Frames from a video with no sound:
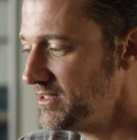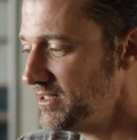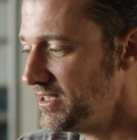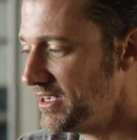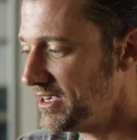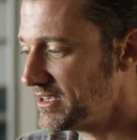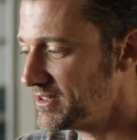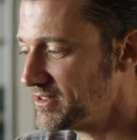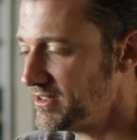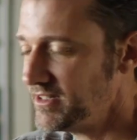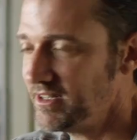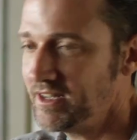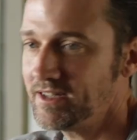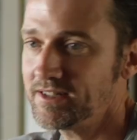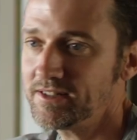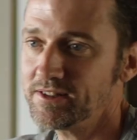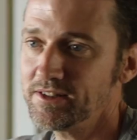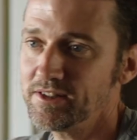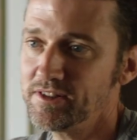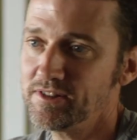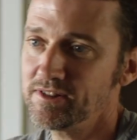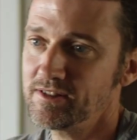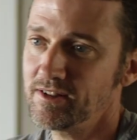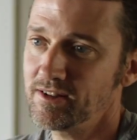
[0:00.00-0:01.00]

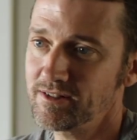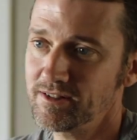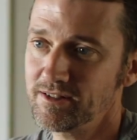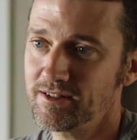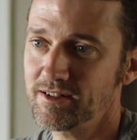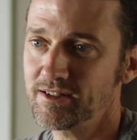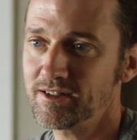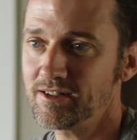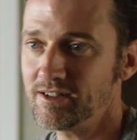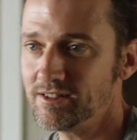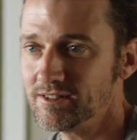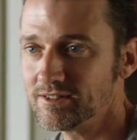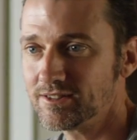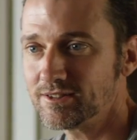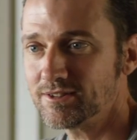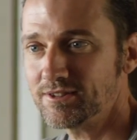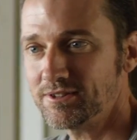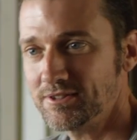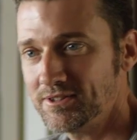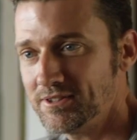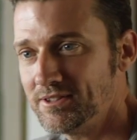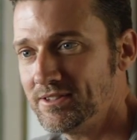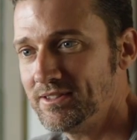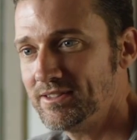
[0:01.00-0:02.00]
accidentally started a
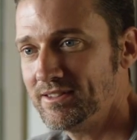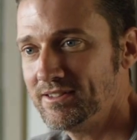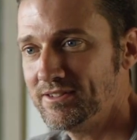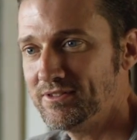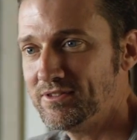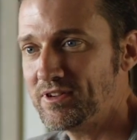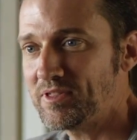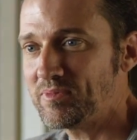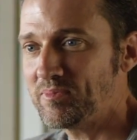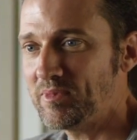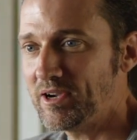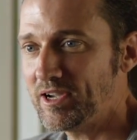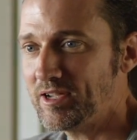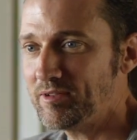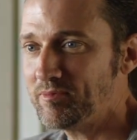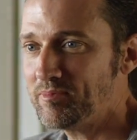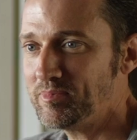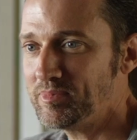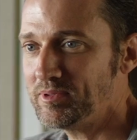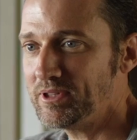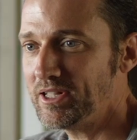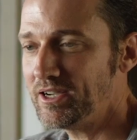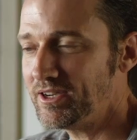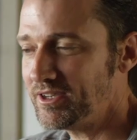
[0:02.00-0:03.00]
cult with my
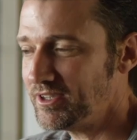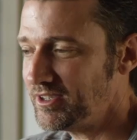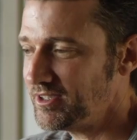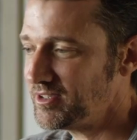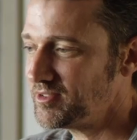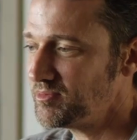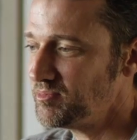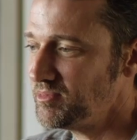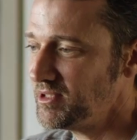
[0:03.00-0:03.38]
blog,